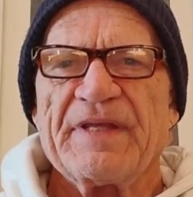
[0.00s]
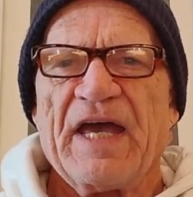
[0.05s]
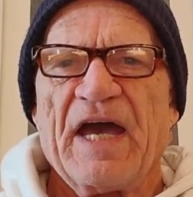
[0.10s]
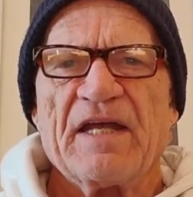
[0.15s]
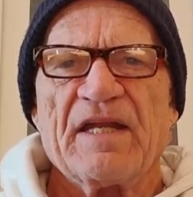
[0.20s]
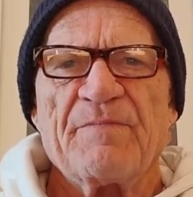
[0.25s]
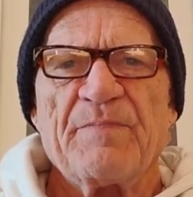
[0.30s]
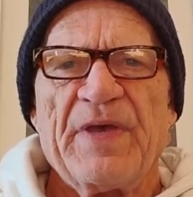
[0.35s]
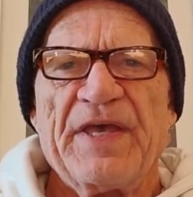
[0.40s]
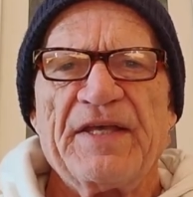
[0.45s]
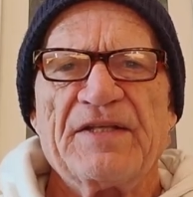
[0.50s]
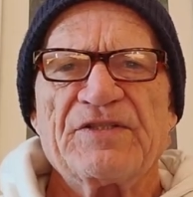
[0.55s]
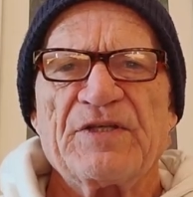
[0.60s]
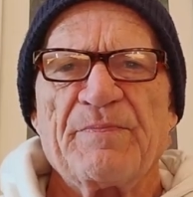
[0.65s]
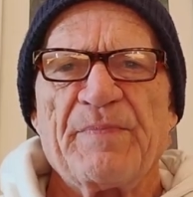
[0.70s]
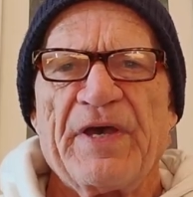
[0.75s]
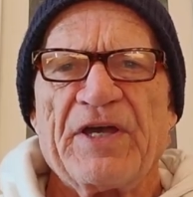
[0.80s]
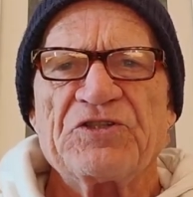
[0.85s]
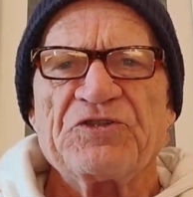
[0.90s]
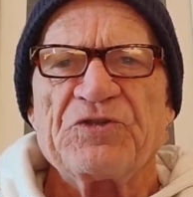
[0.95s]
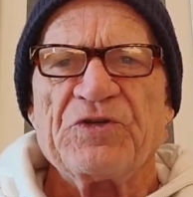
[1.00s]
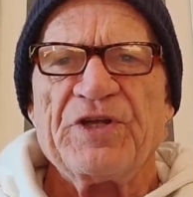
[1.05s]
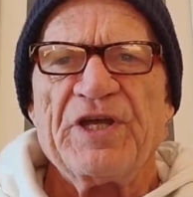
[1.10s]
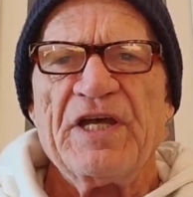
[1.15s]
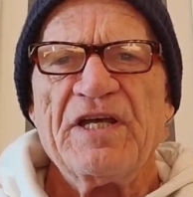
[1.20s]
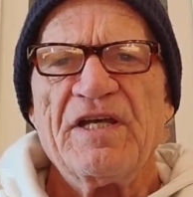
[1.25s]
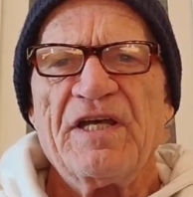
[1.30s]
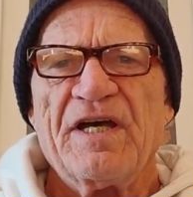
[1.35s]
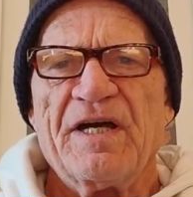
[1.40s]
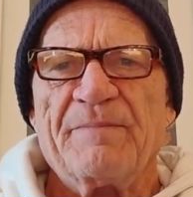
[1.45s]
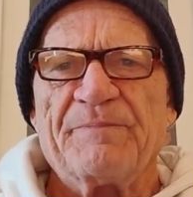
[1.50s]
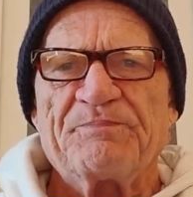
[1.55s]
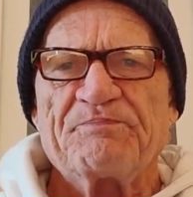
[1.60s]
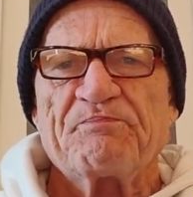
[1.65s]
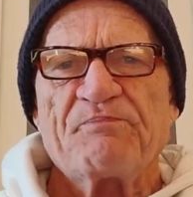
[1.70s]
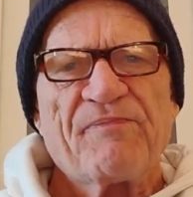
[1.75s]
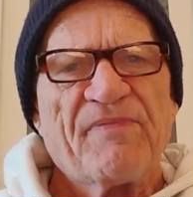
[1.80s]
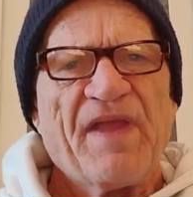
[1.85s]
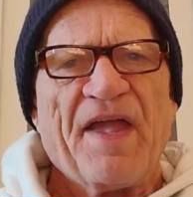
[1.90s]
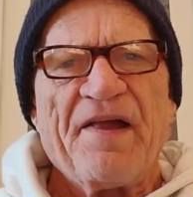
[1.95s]
how to make some extra income.
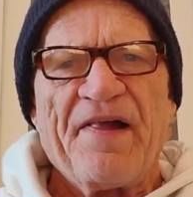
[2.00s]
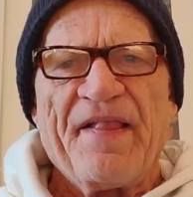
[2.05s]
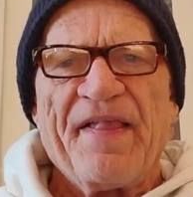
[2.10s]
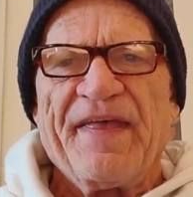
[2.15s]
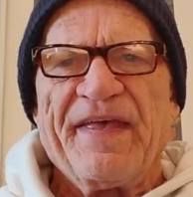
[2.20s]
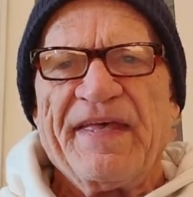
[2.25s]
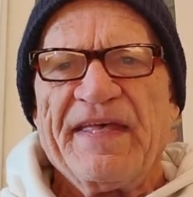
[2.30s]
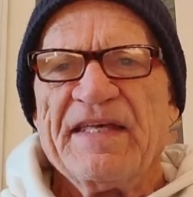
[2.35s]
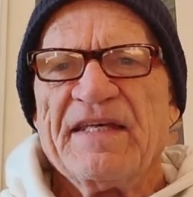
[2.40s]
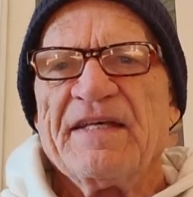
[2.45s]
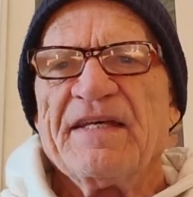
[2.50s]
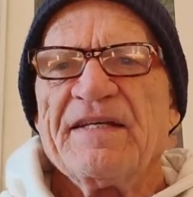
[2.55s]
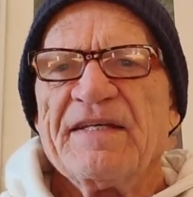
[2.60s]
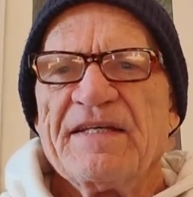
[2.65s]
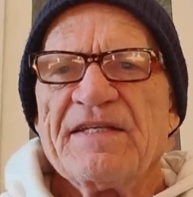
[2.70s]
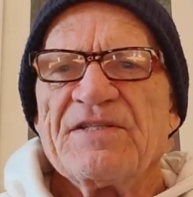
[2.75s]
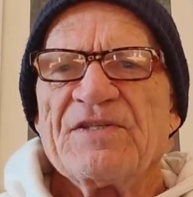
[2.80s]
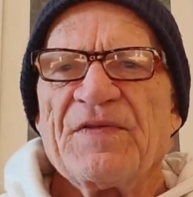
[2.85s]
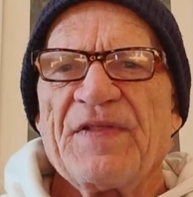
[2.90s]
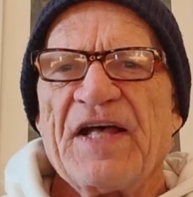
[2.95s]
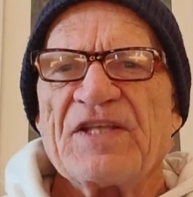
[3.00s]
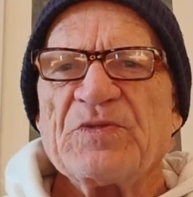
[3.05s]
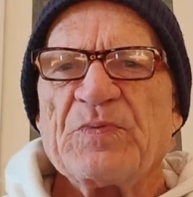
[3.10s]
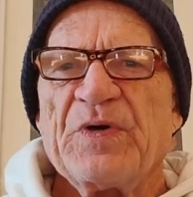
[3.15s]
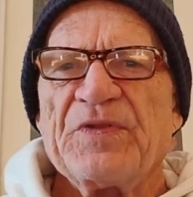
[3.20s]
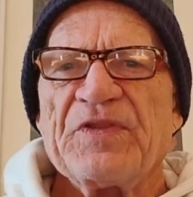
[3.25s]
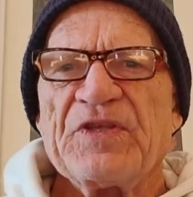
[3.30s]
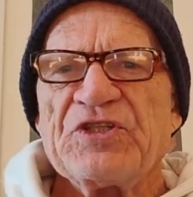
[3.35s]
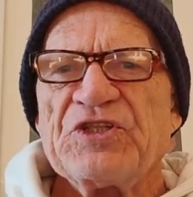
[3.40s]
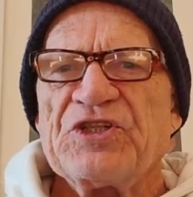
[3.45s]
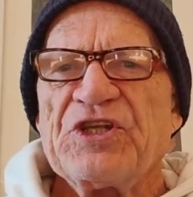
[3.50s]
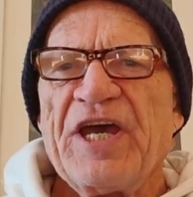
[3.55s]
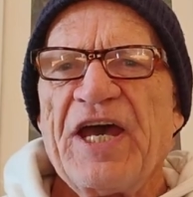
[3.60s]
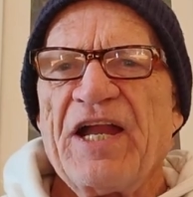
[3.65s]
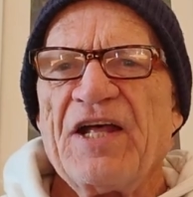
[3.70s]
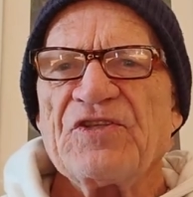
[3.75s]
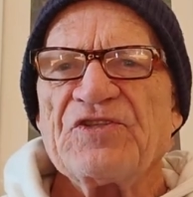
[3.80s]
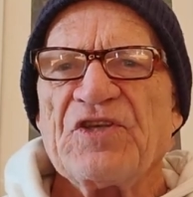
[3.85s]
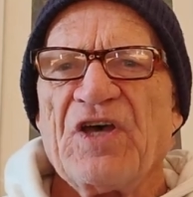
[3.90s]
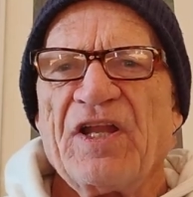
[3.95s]
So that's what this
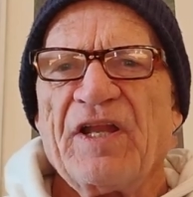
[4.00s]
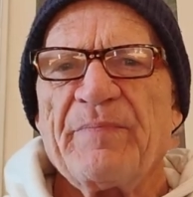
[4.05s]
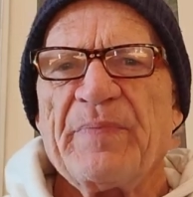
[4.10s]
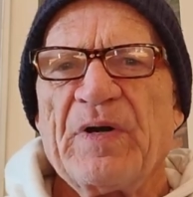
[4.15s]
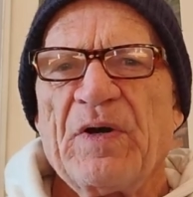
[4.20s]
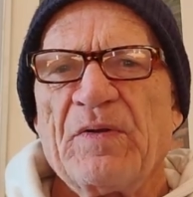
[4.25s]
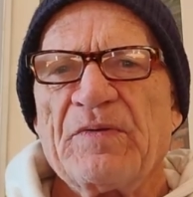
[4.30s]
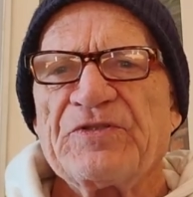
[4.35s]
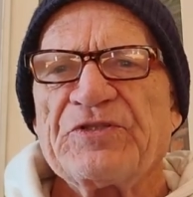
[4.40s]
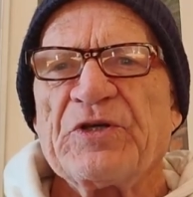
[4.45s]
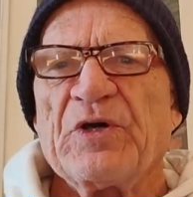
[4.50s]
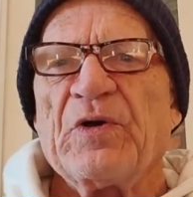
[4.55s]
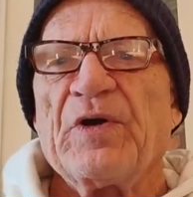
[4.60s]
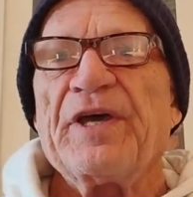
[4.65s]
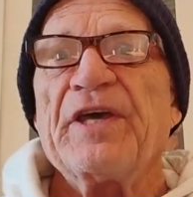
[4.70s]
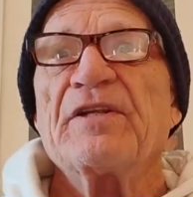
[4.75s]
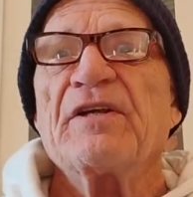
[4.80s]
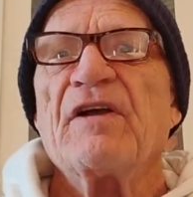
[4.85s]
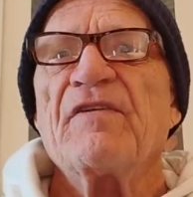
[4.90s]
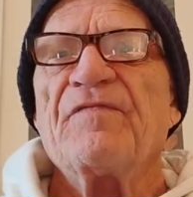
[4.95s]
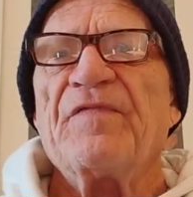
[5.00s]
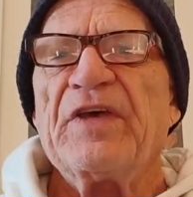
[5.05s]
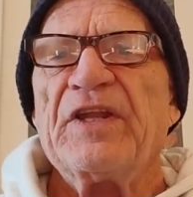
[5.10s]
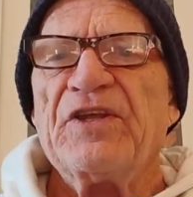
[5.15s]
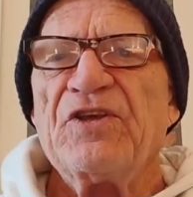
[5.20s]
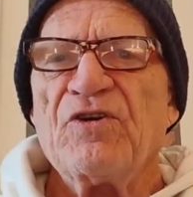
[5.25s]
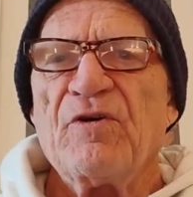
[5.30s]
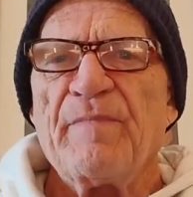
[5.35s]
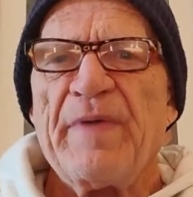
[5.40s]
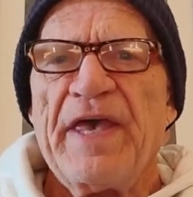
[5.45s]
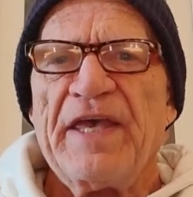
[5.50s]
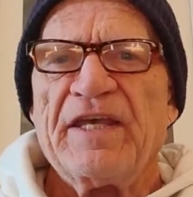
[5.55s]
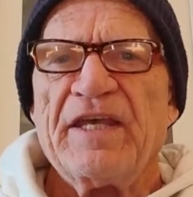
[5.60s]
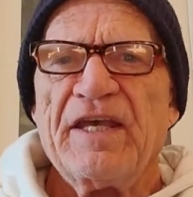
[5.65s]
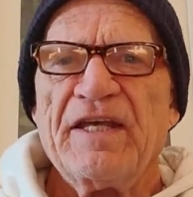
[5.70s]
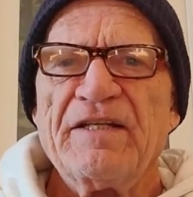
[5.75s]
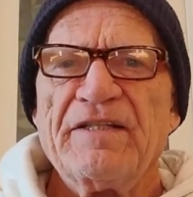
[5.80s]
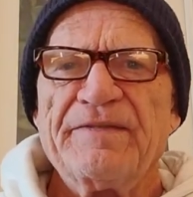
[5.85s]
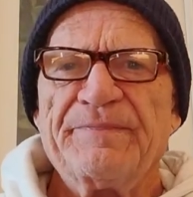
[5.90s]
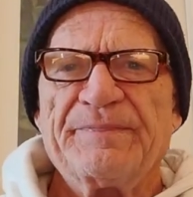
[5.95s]
channel is all about. So in our video
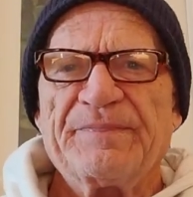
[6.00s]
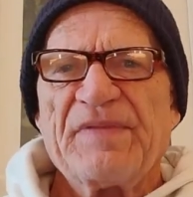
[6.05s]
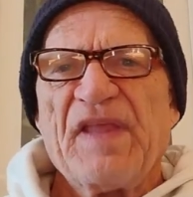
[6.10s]
making,